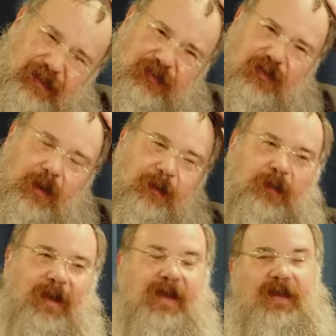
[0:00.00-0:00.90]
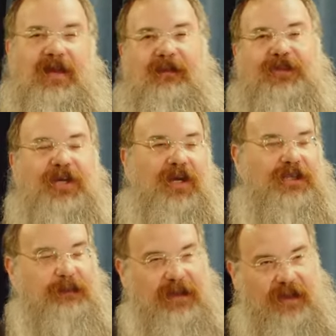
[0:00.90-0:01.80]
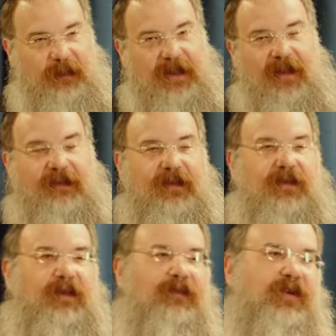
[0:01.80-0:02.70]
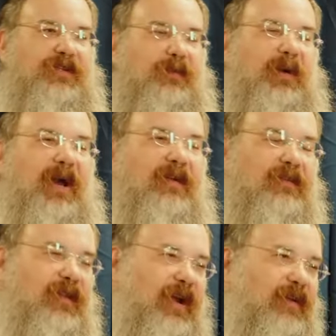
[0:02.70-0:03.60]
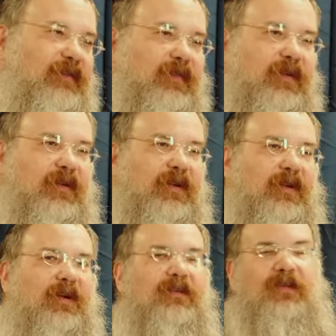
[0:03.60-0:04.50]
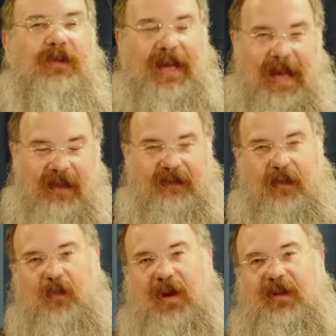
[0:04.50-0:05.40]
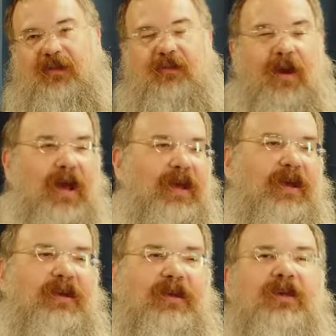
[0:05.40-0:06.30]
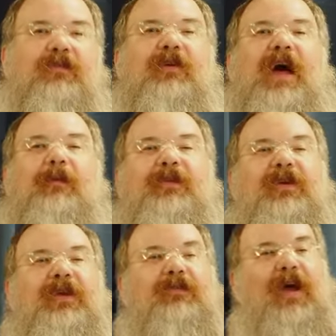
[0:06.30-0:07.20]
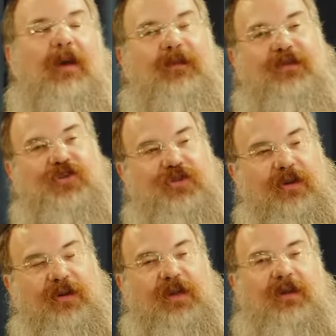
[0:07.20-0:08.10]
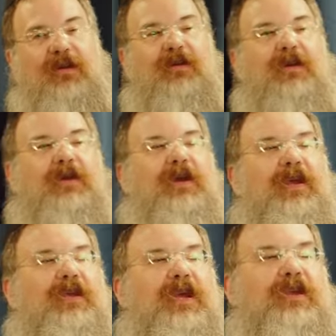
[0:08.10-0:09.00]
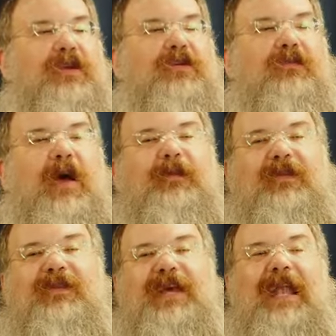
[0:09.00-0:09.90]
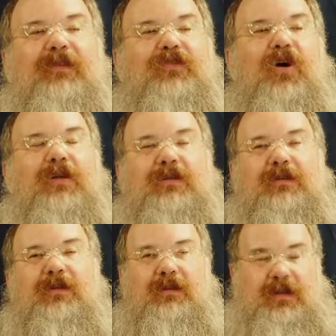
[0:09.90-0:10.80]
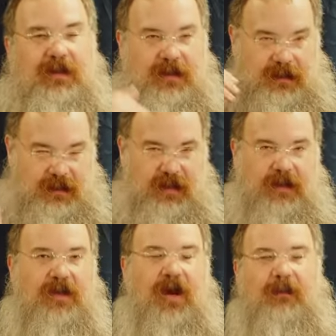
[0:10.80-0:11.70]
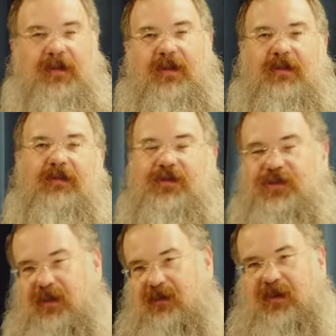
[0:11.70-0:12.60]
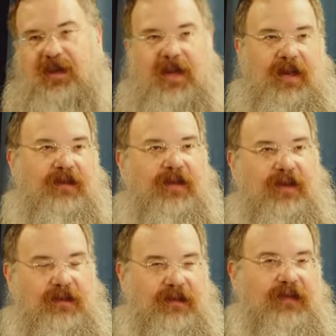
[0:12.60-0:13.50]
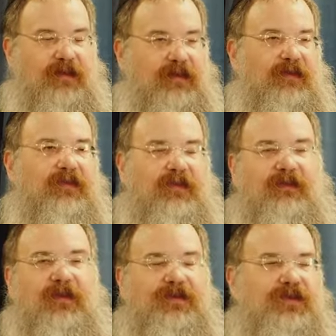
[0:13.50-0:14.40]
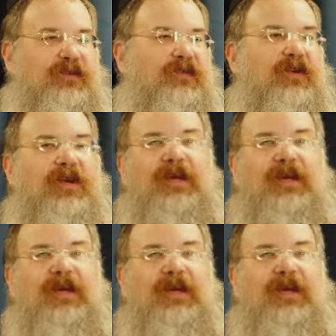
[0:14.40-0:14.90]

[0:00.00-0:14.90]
disturbed by the idea of judgment because he'd lived such a pious life. So they asked him why he's crying, and he grabbed he grabbed his shirt, and he and he grabbed at the talis katan, the garment under a shirt where you hang the the tzitzis, the fringes.